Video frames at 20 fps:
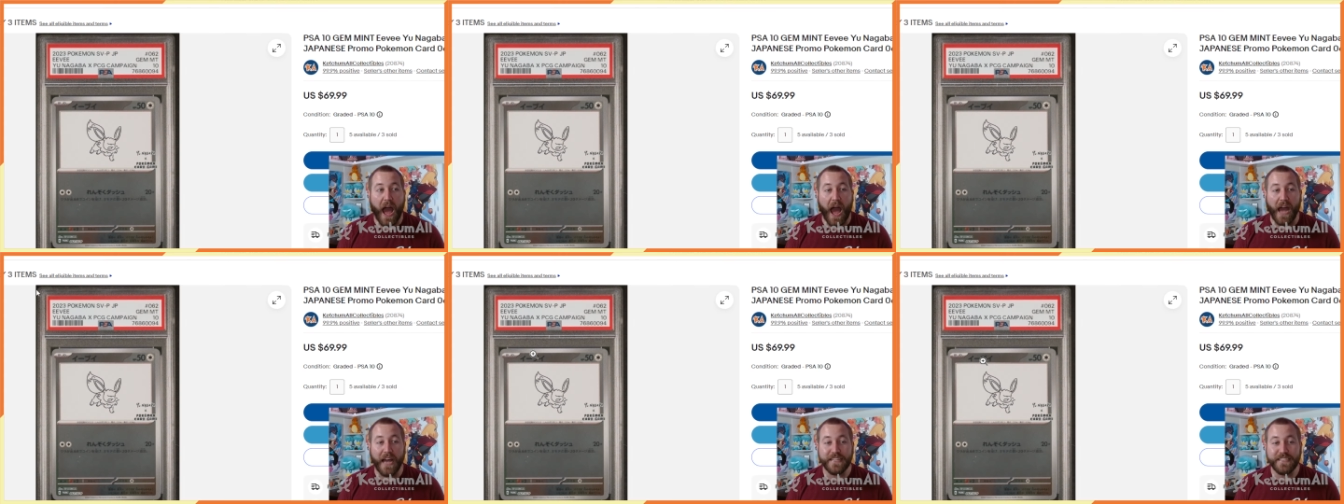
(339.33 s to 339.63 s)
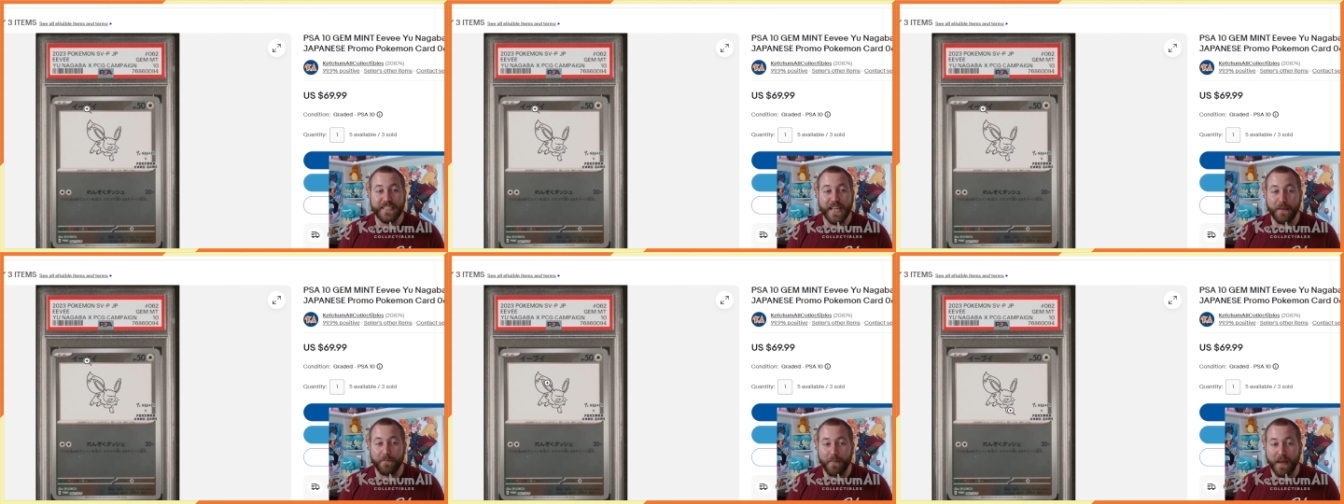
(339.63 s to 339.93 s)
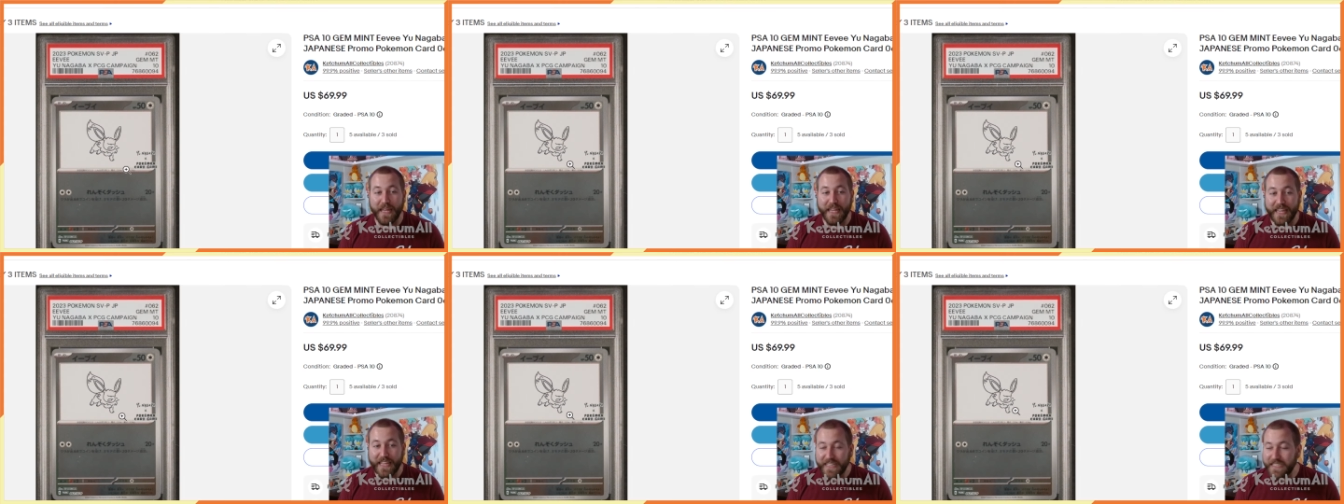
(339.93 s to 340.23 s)
I sent my
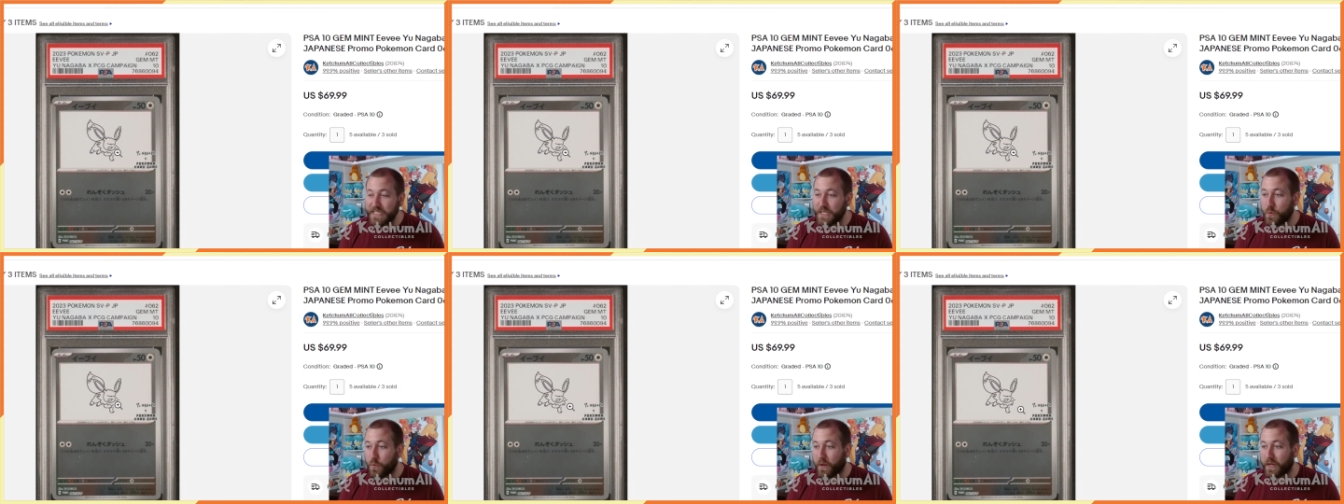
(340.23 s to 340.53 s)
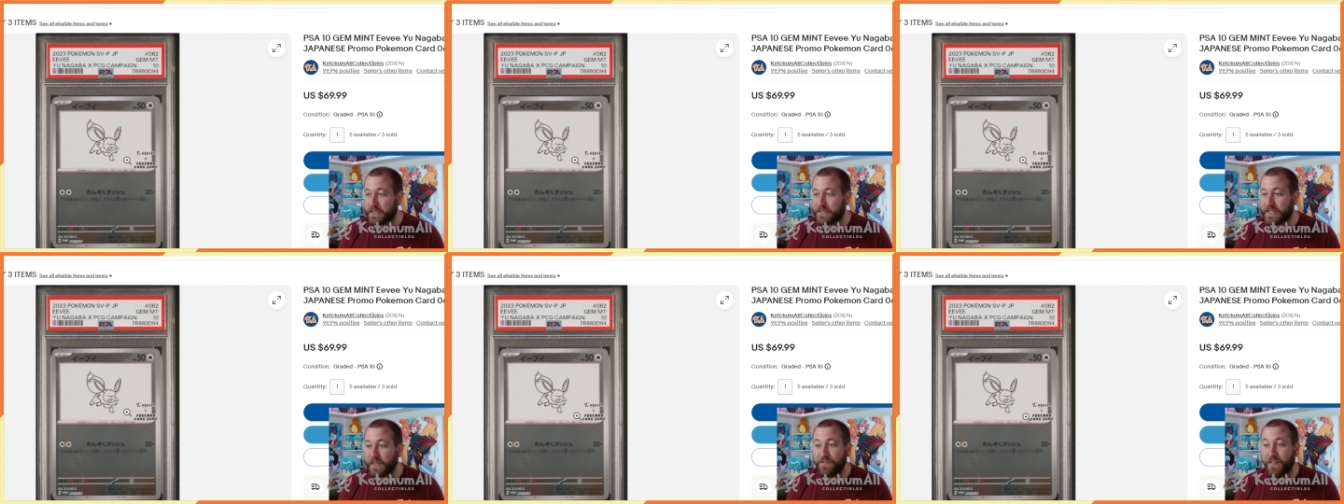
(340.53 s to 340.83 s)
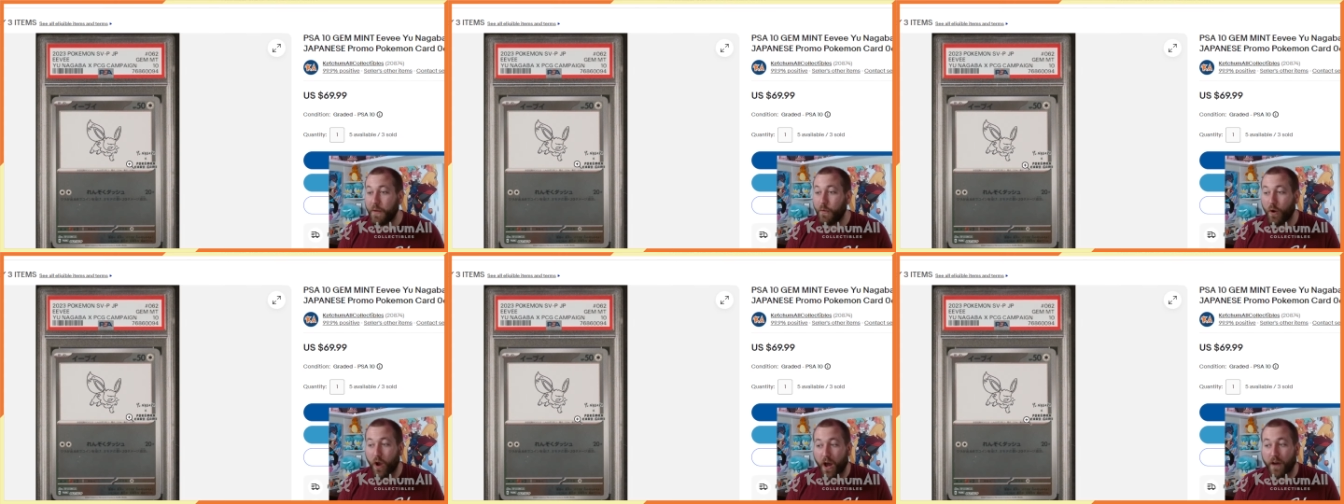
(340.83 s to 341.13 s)
easy ones. If
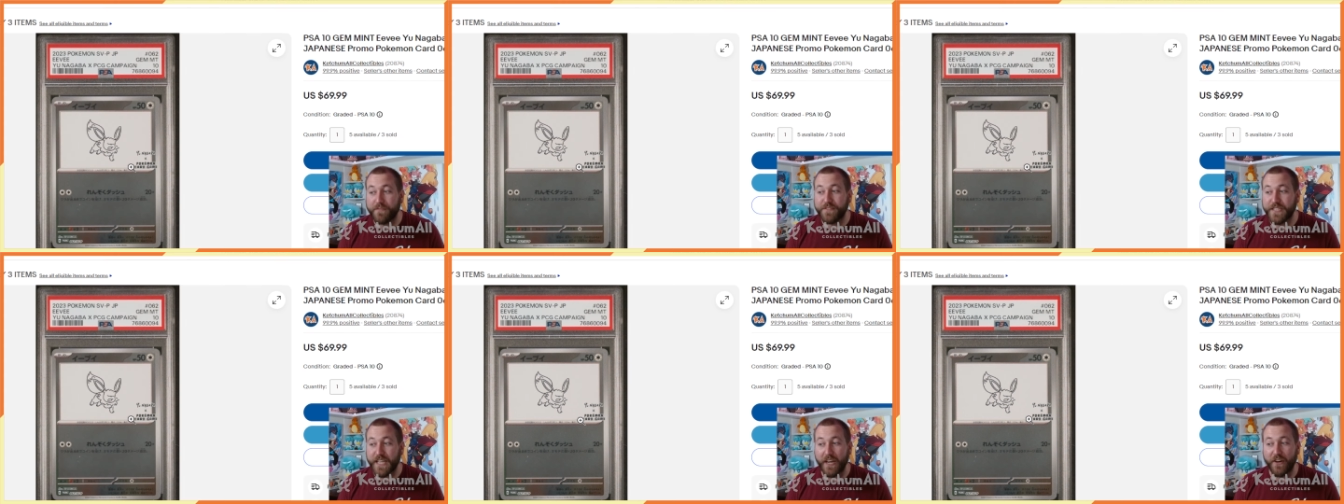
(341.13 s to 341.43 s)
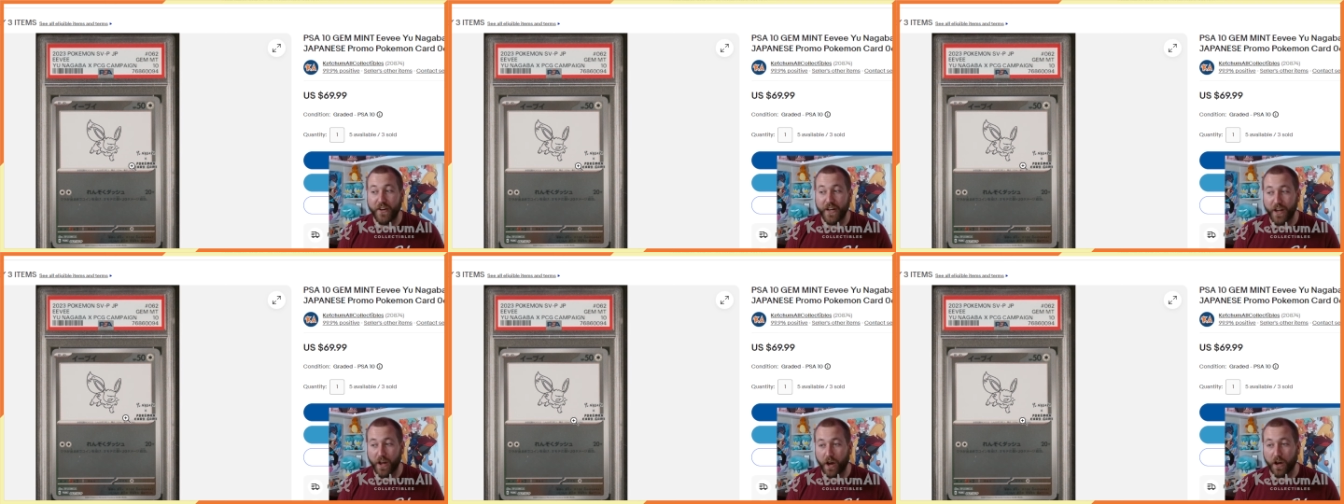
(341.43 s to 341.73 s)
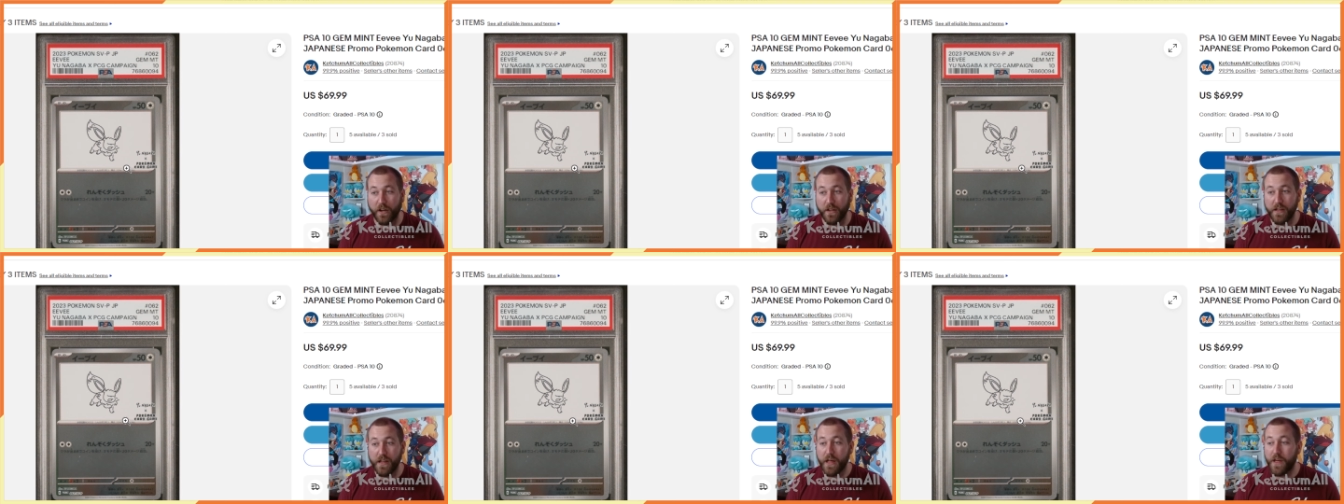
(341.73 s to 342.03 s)
they were off center at
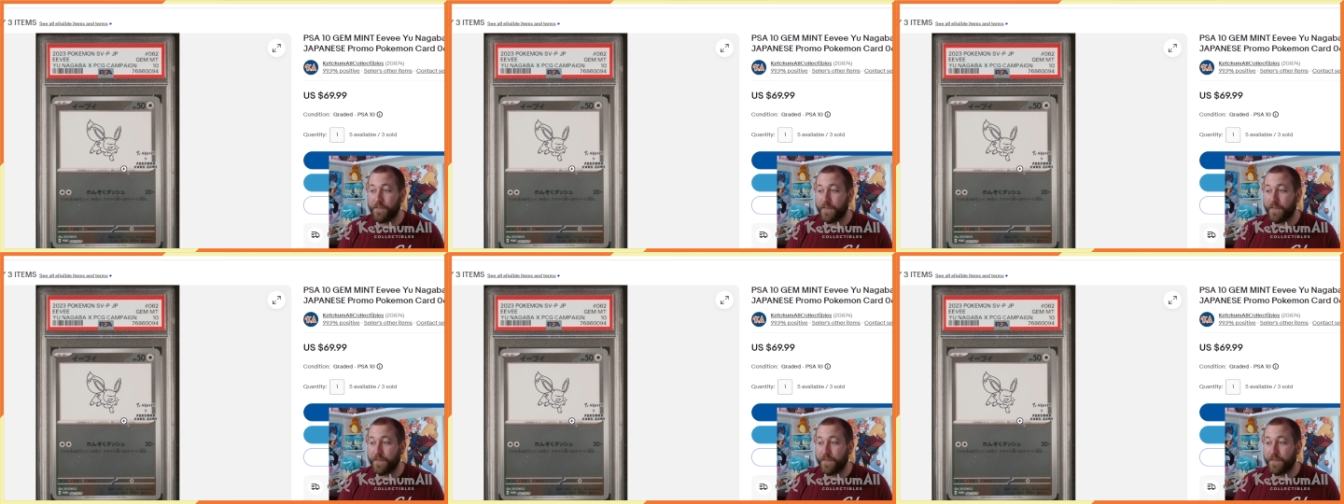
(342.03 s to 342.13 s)
all,